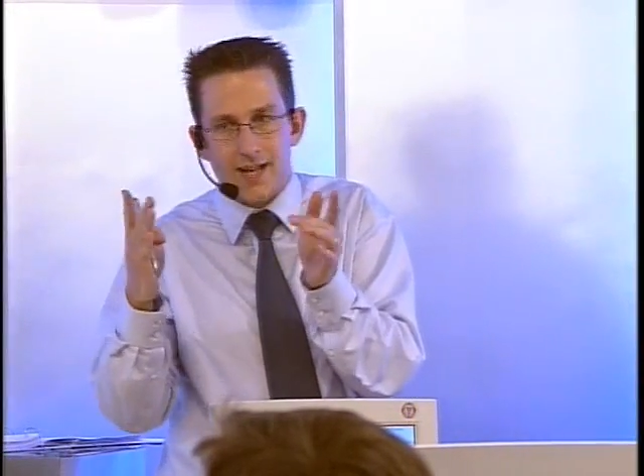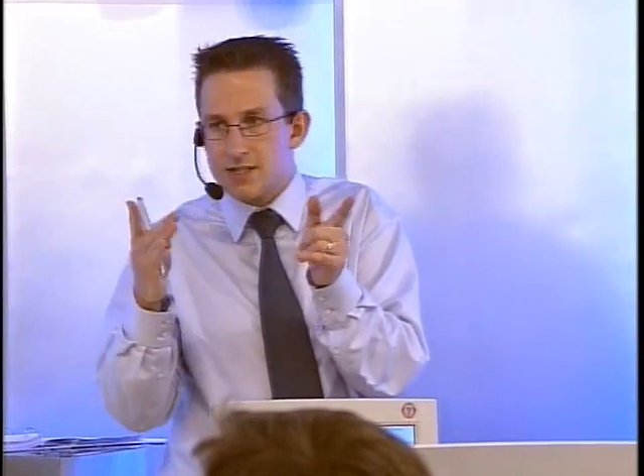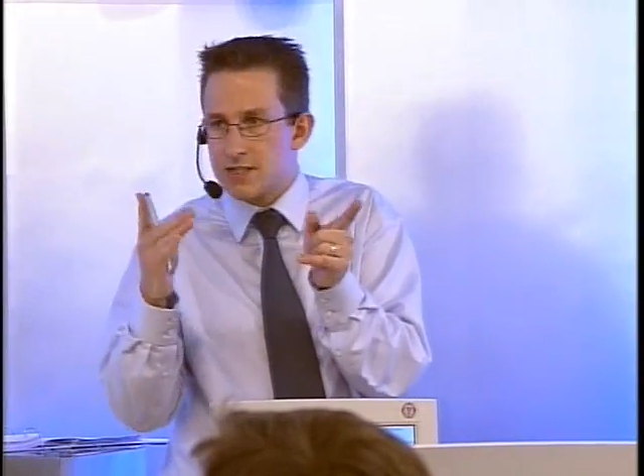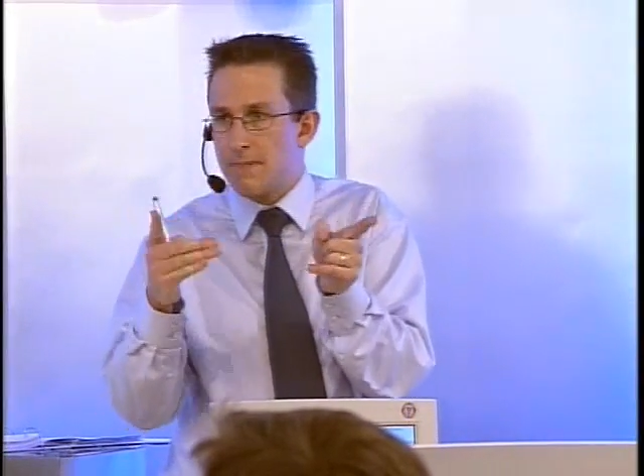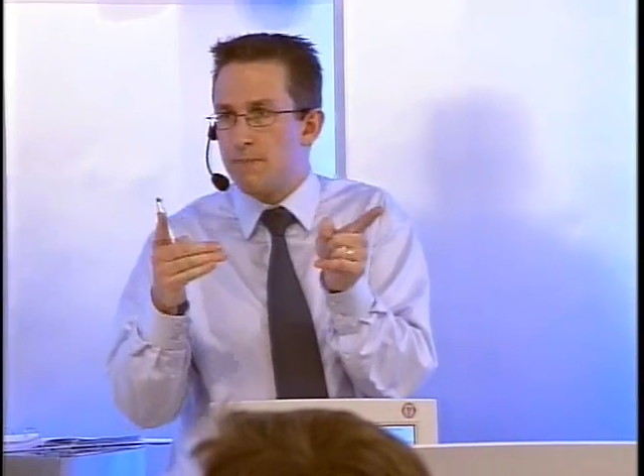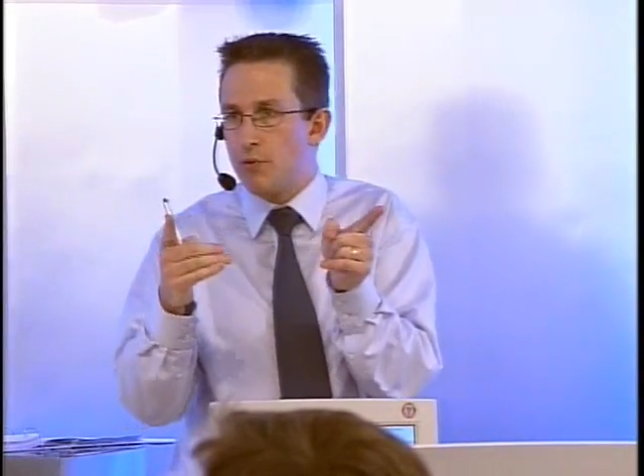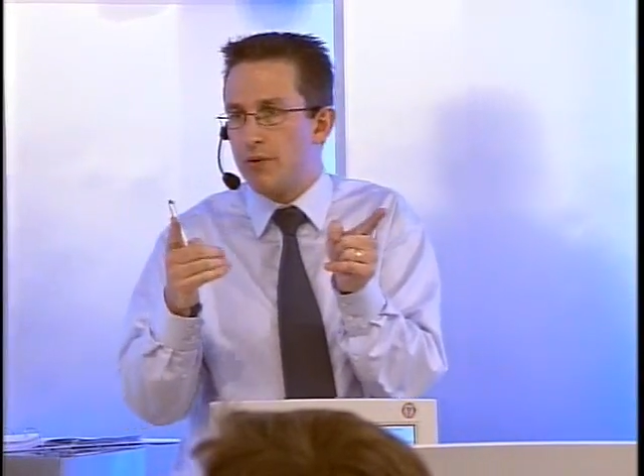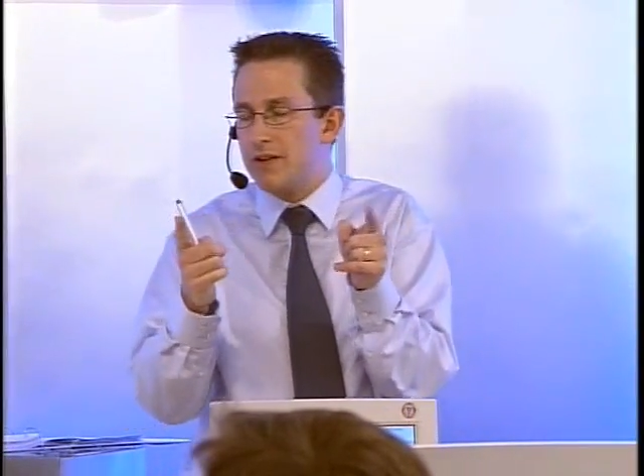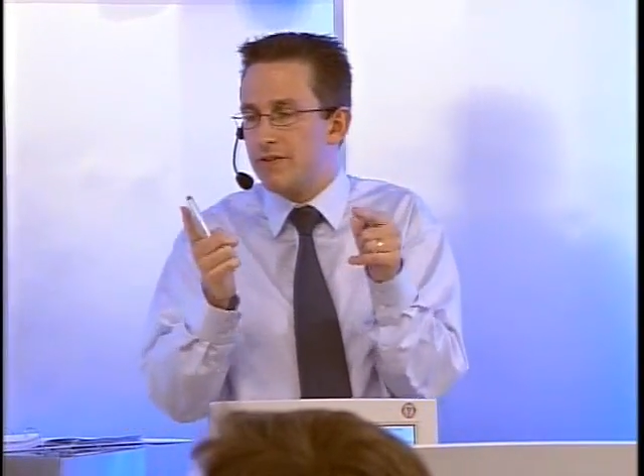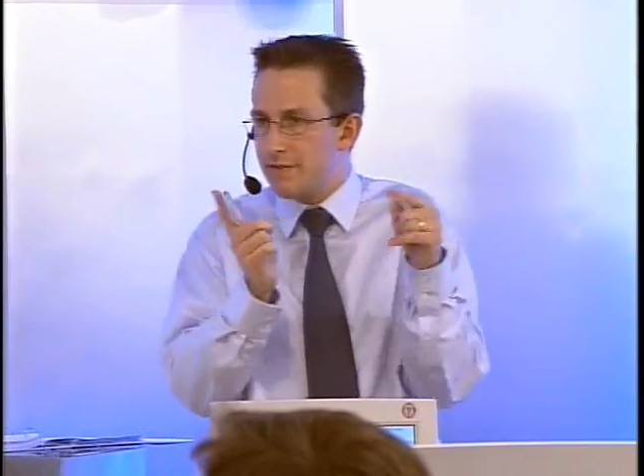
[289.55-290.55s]
at some
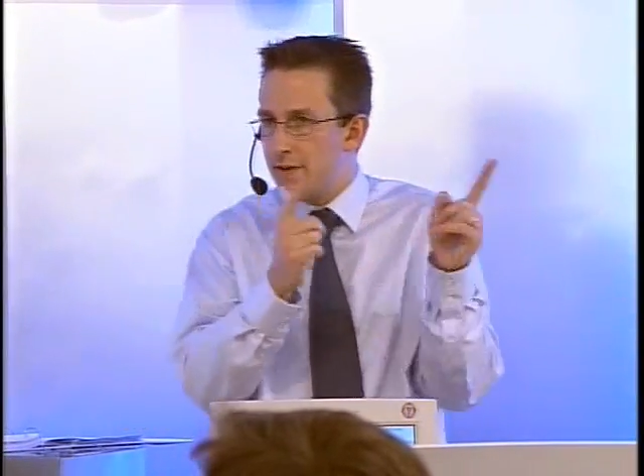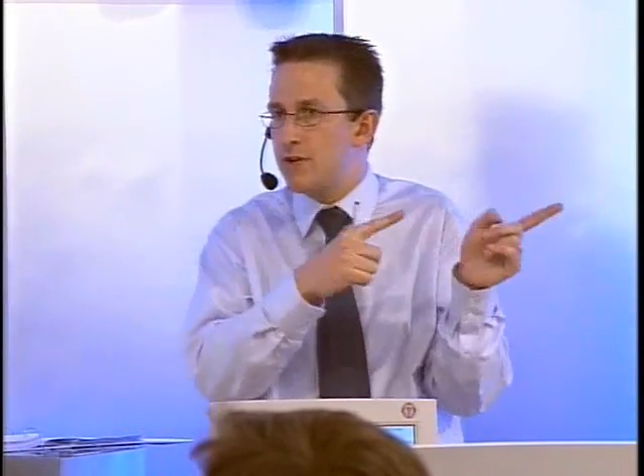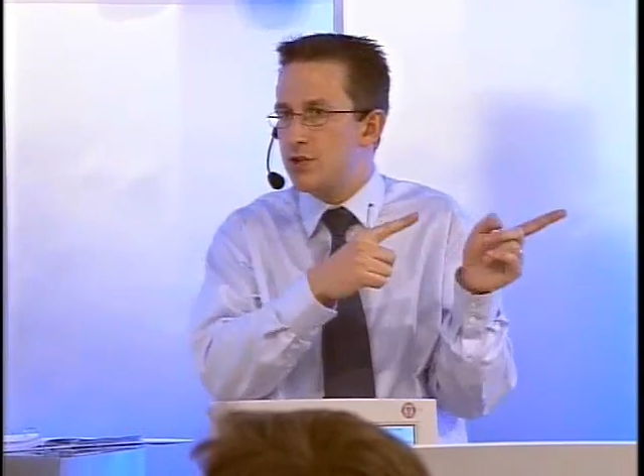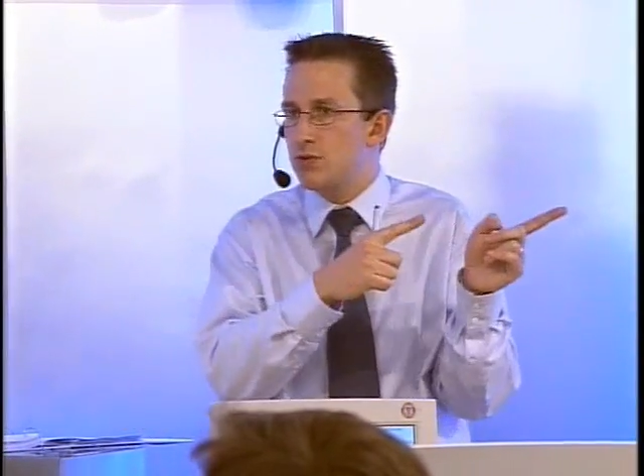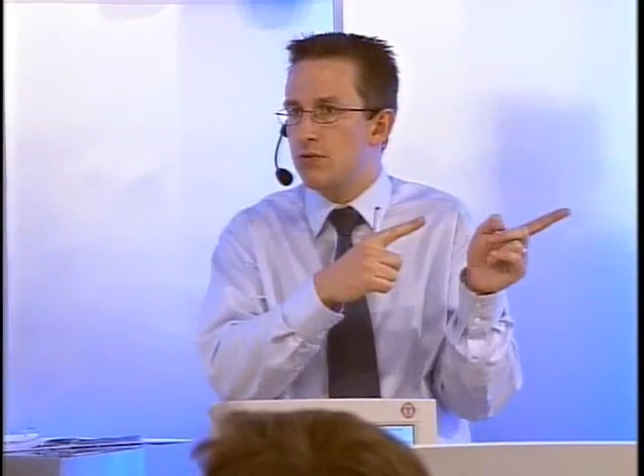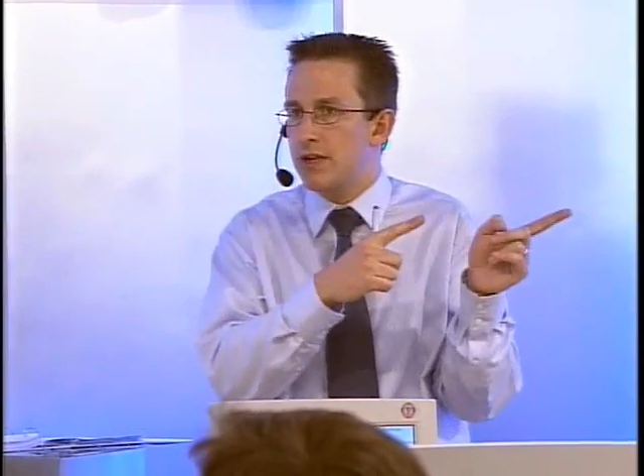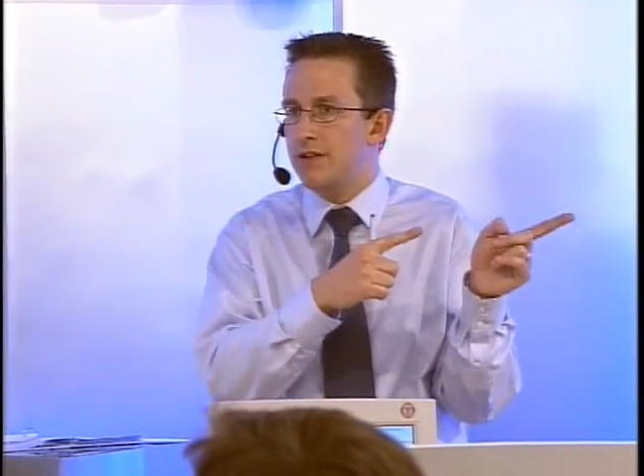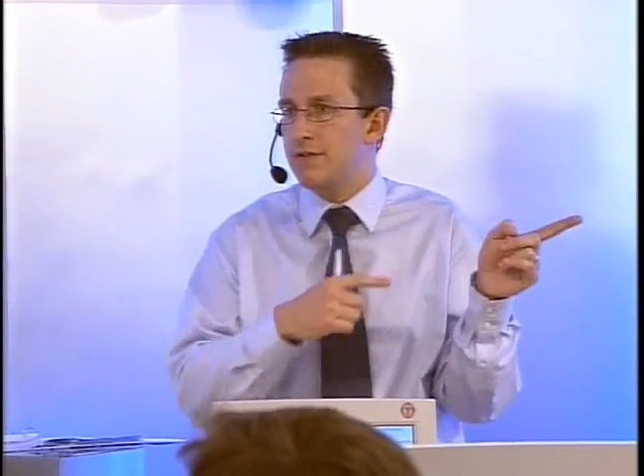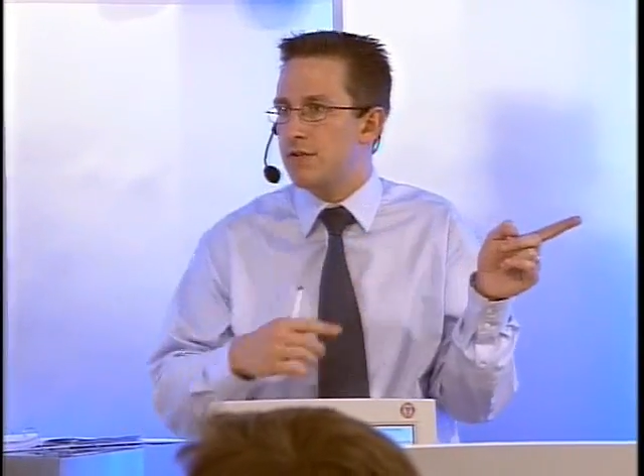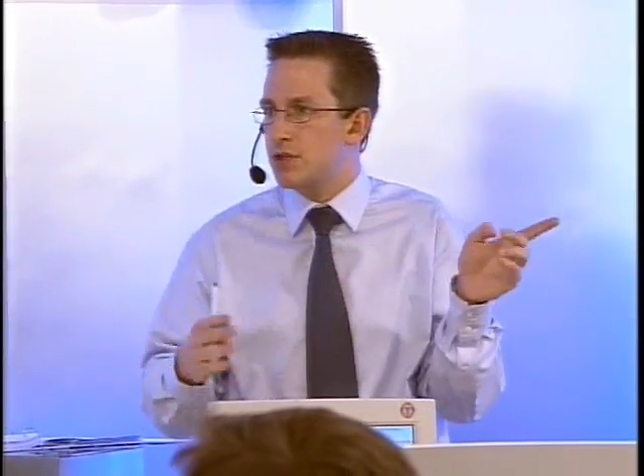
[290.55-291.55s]
point very shortly
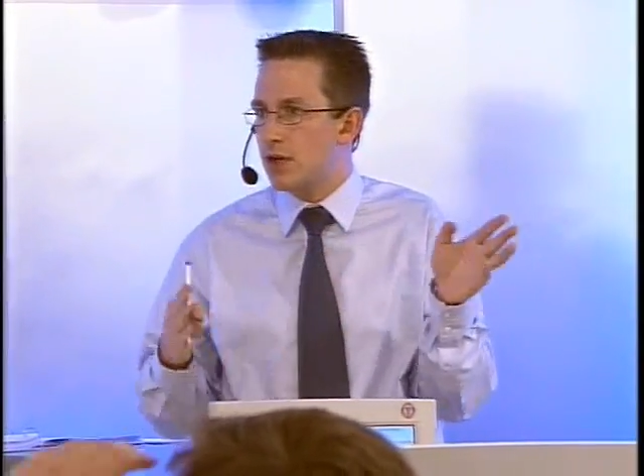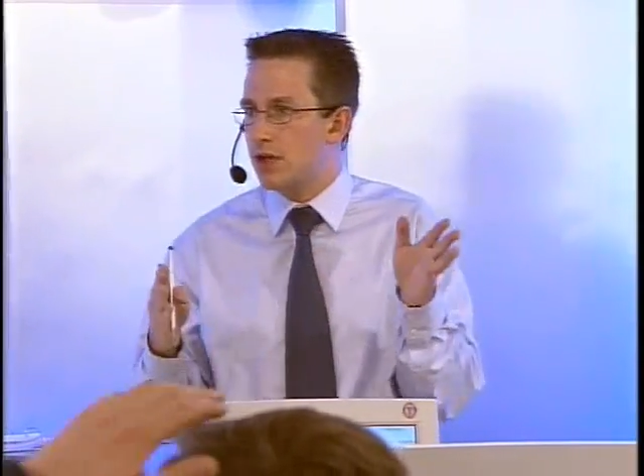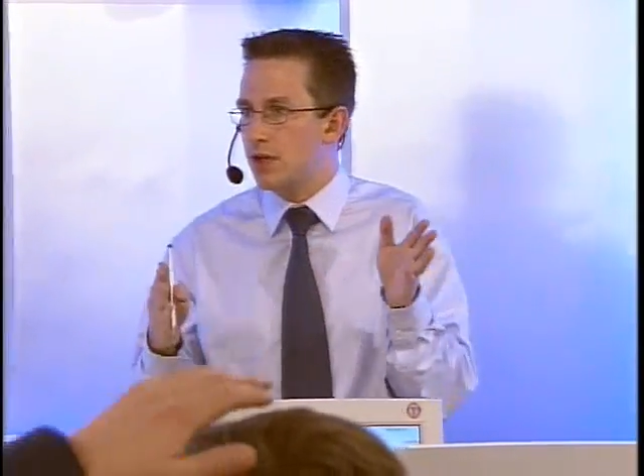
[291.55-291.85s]
in the future.